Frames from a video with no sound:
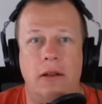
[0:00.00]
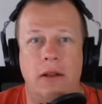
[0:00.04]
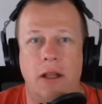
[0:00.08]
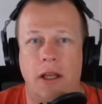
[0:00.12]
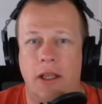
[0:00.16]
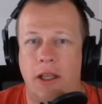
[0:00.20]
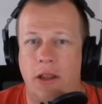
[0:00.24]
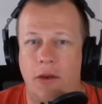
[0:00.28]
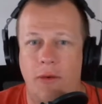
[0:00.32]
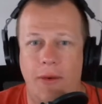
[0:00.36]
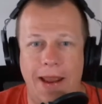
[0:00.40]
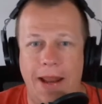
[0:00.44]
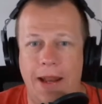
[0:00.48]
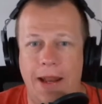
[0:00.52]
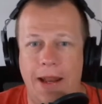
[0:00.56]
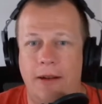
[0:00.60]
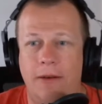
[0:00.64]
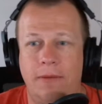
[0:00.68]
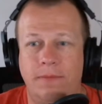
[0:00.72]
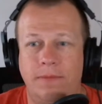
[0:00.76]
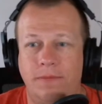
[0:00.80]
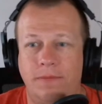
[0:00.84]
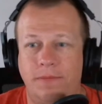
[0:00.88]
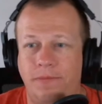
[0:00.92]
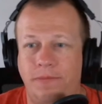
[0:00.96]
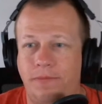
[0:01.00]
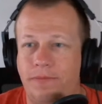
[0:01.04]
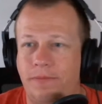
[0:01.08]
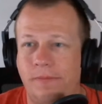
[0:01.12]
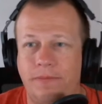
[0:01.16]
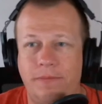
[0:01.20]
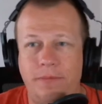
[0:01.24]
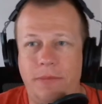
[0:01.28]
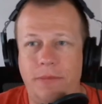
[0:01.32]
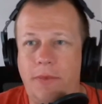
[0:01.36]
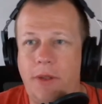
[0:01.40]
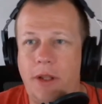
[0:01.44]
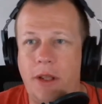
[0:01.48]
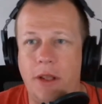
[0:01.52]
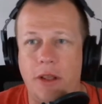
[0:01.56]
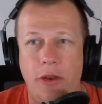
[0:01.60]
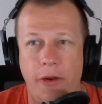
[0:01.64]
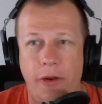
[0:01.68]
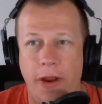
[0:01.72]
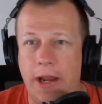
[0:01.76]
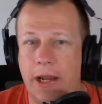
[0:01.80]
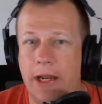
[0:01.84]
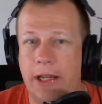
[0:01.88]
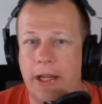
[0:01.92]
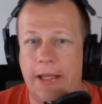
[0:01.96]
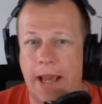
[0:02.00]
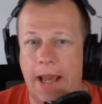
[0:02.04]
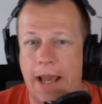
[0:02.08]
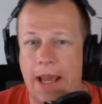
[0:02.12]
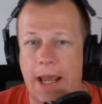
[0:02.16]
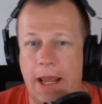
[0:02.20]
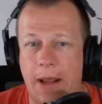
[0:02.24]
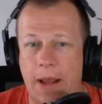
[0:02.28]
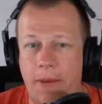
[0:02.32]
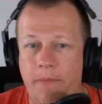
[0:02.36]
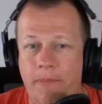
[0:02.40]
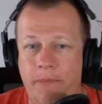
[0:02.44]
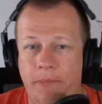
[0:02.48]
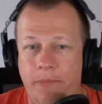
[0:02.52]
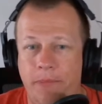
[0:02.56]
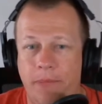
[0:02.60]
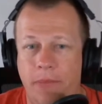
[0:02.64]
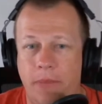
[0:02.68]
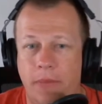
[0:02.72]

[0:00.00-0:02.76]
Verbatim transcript: Yep. Like you're in you're in a game